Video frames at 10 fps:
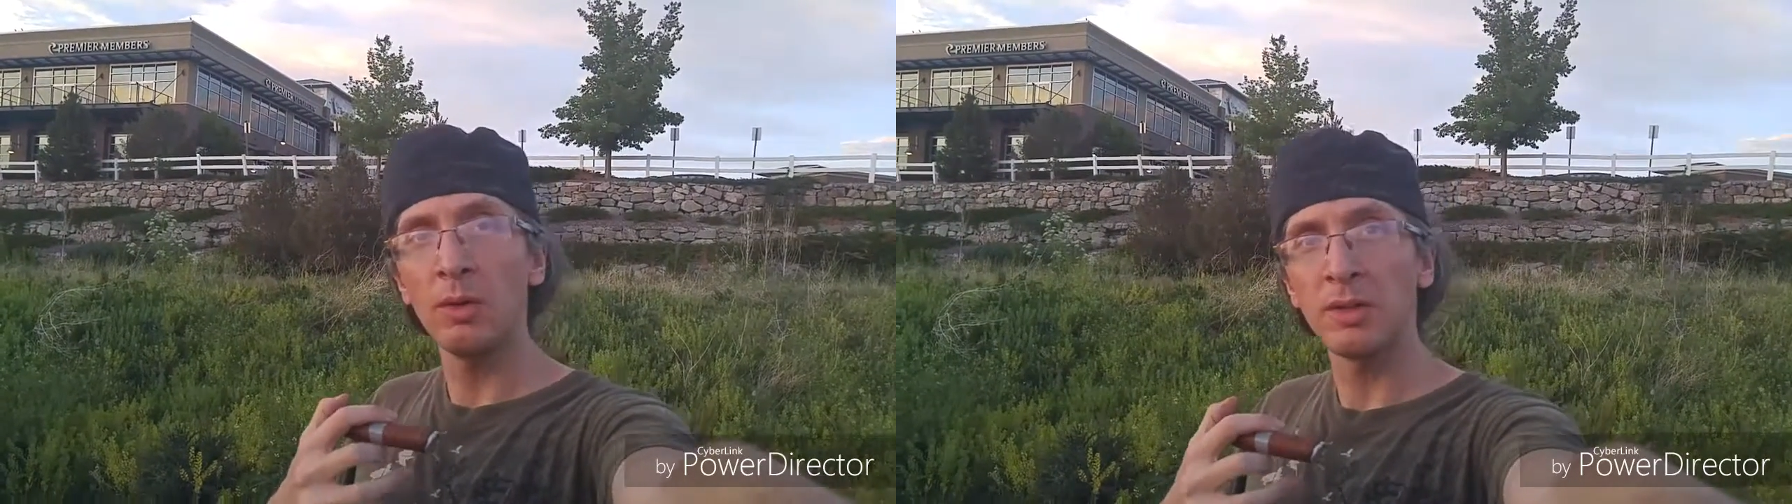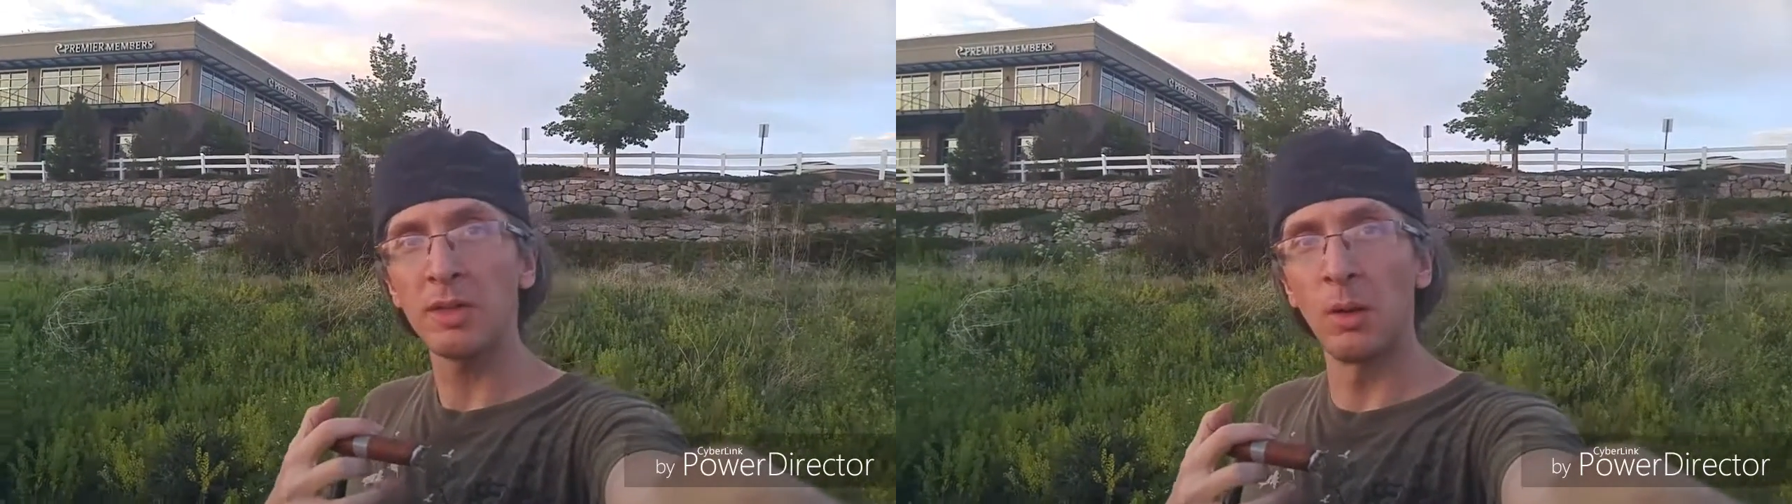
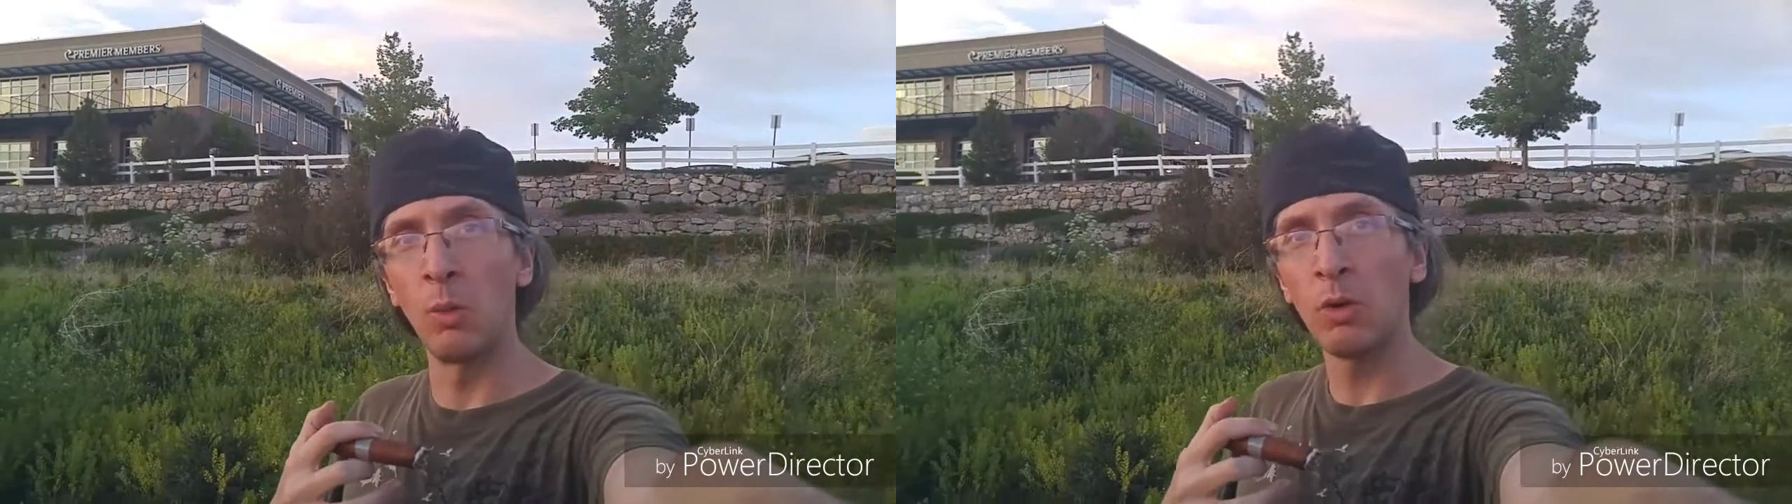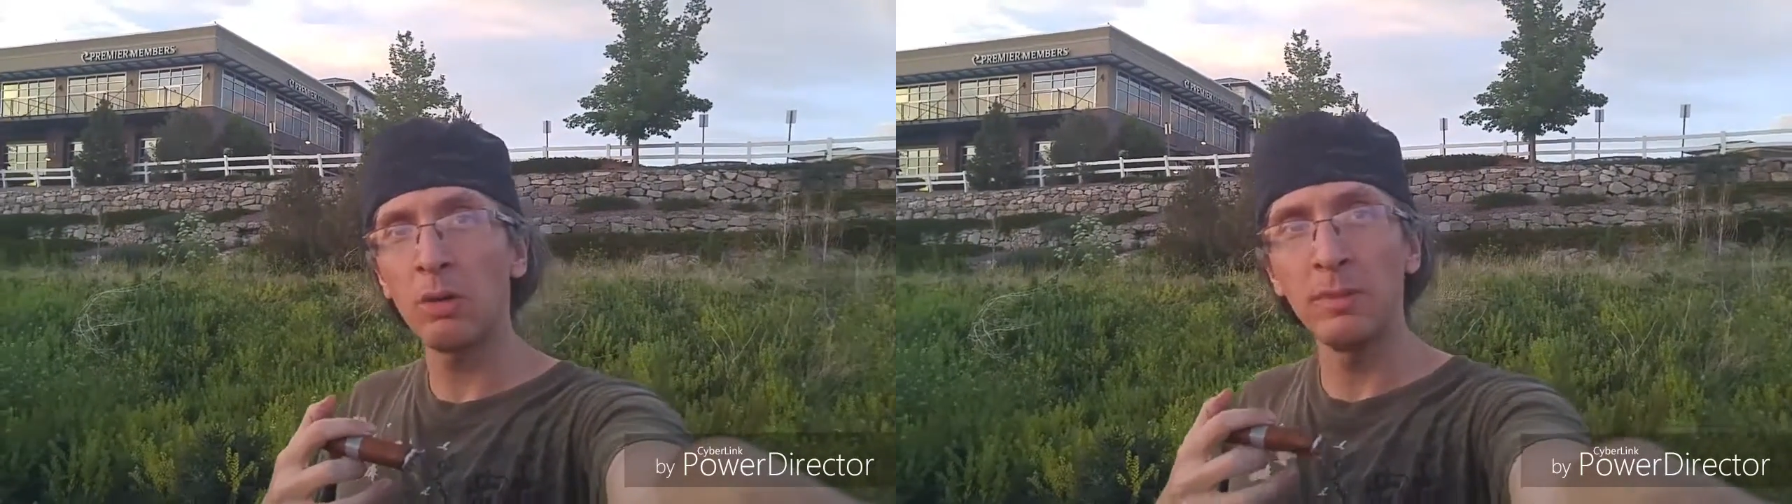Well, it's just a
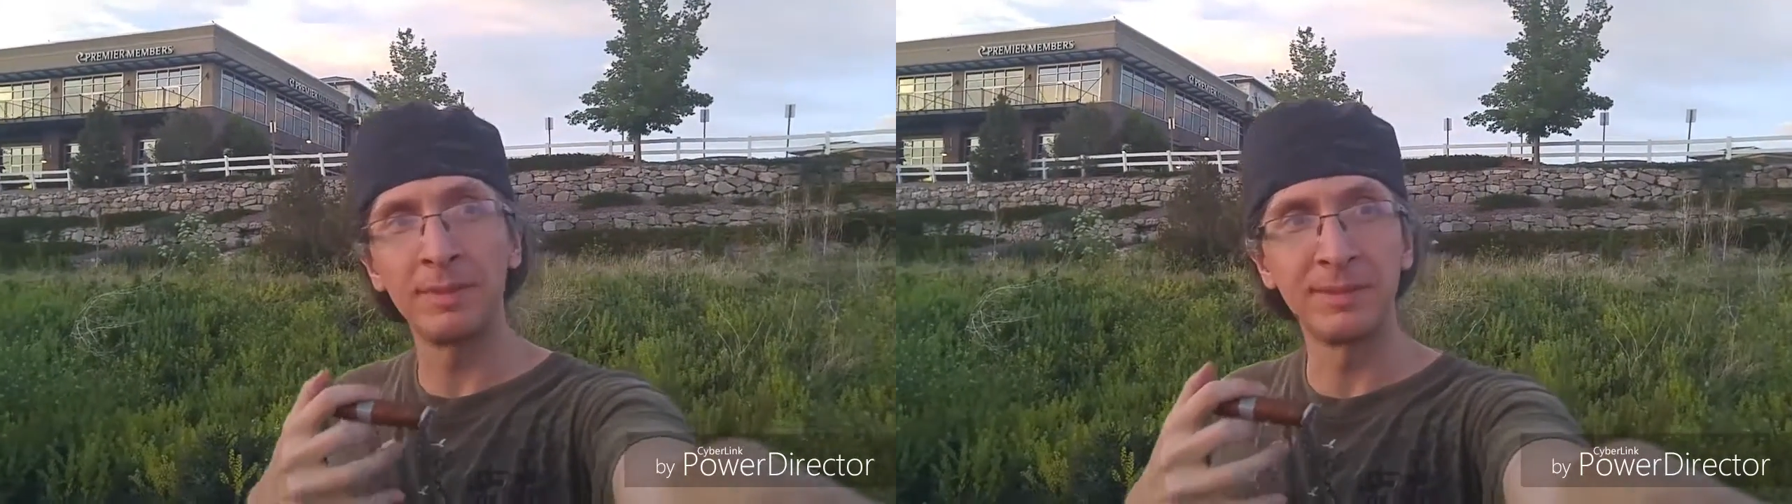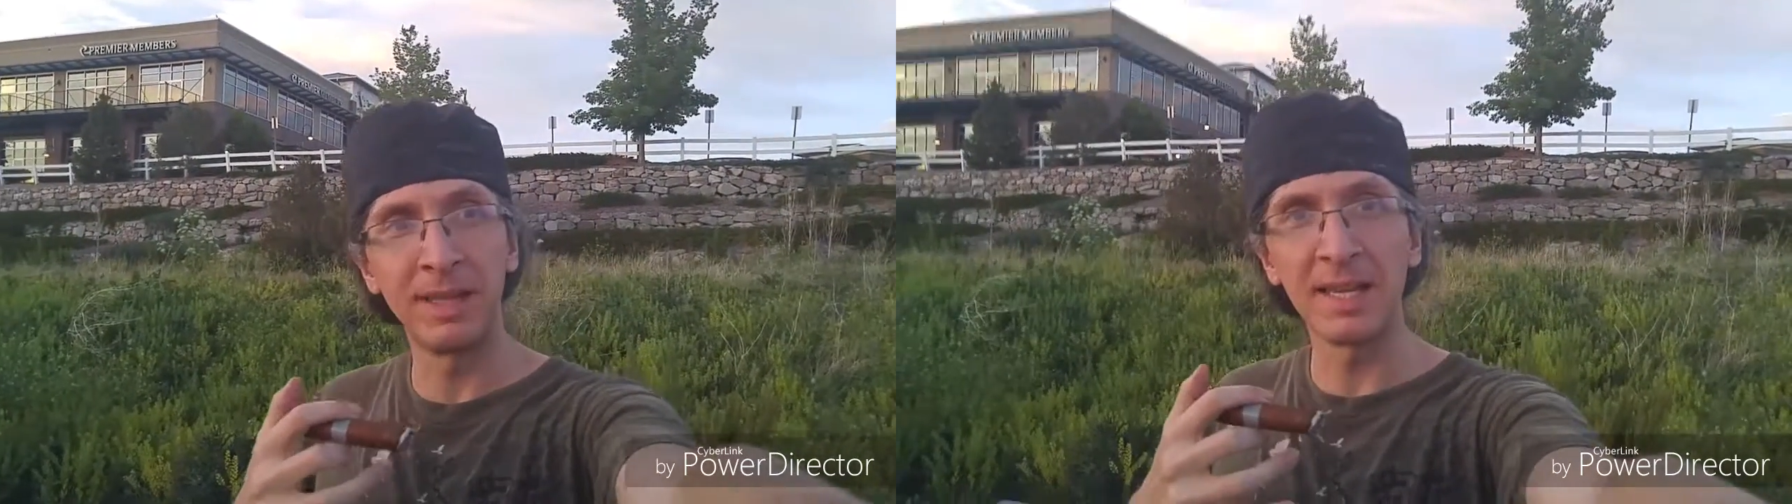warm,
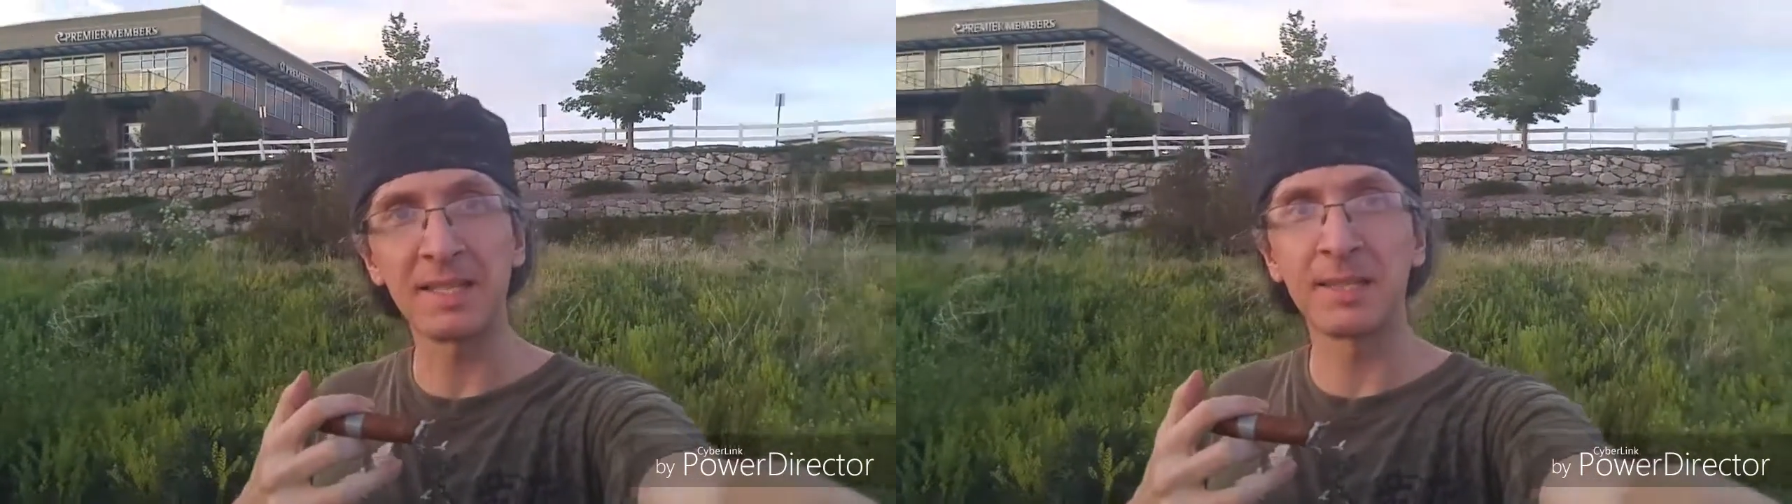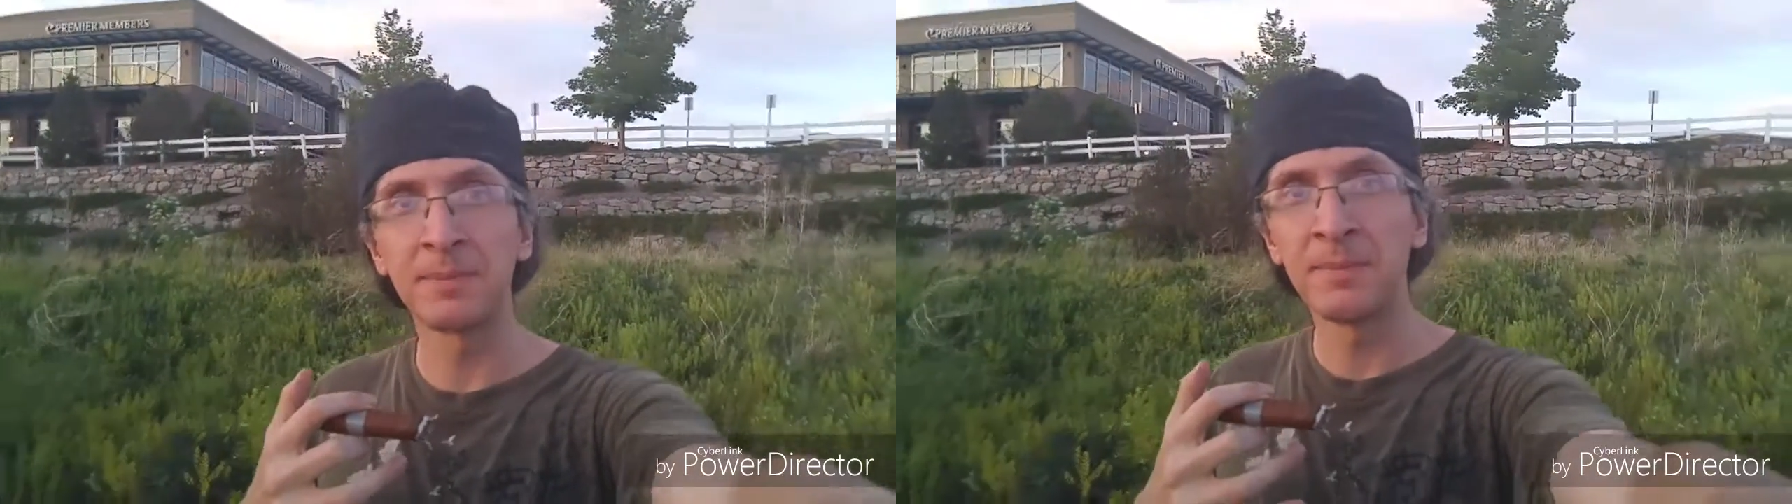
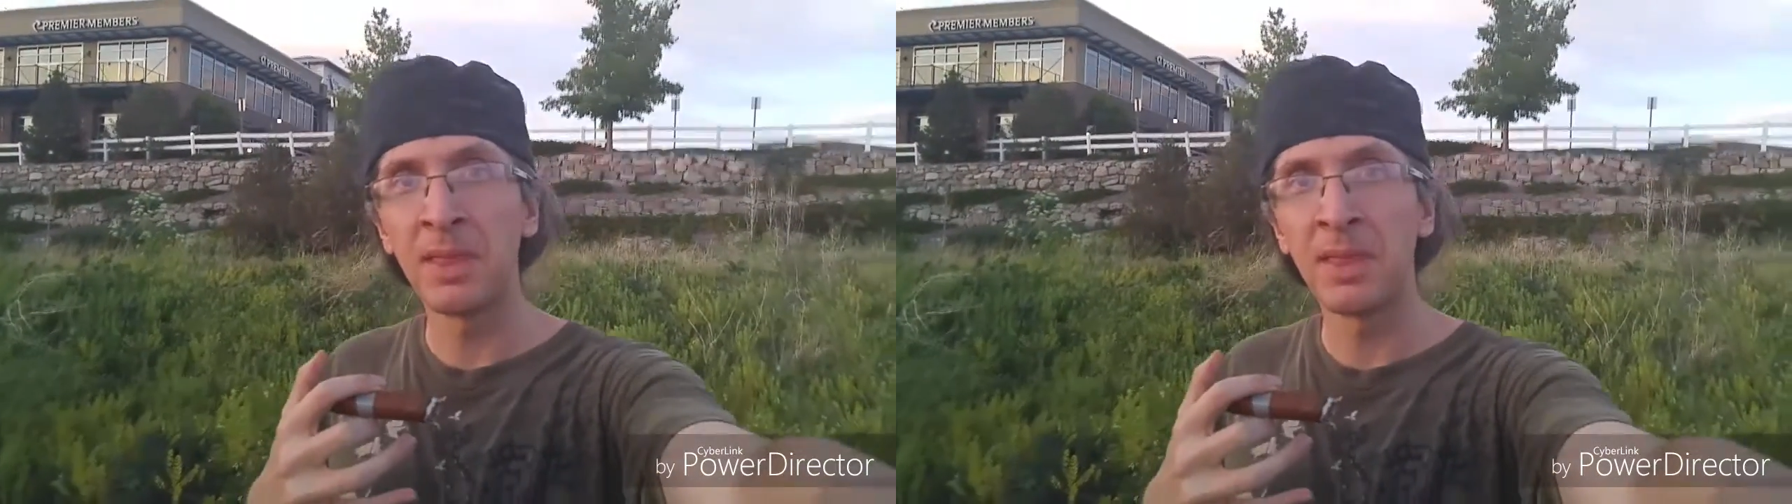nice,